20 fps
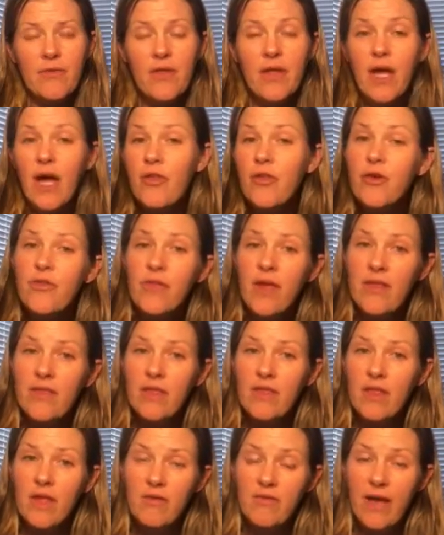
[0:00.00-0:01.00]
The other thing
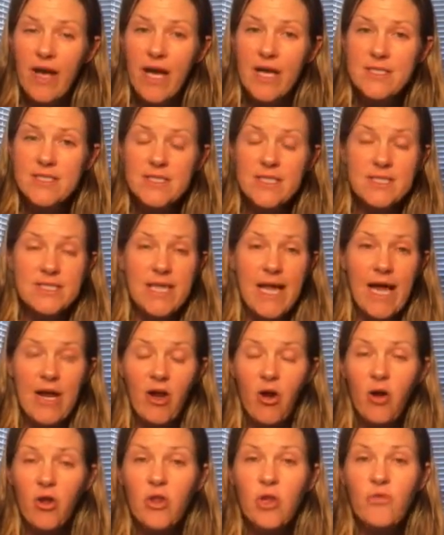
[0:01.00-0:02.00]
that they've asked is that
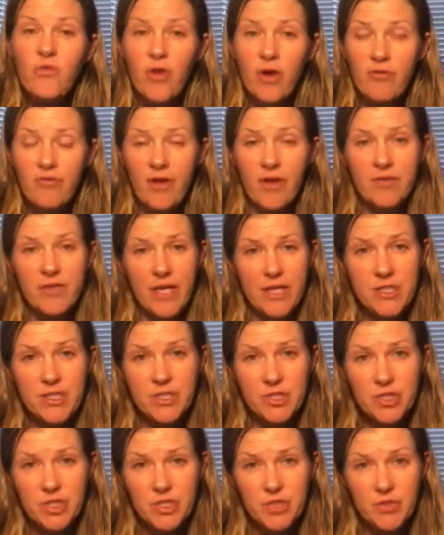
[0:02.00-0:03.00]
all of our
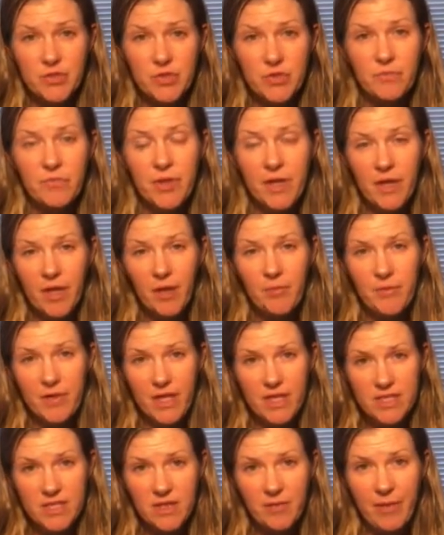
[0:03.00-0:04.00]
foundation's children be
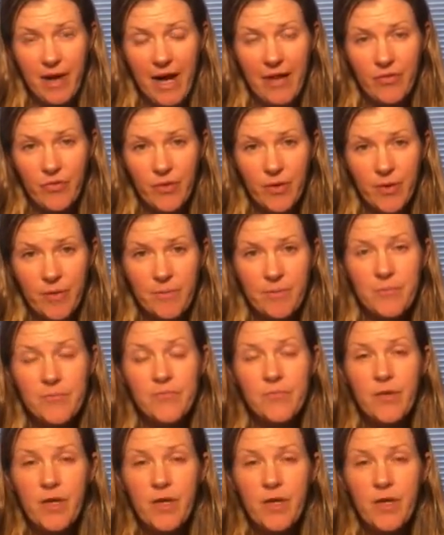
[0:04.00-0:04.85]
accompanied to the bathroom,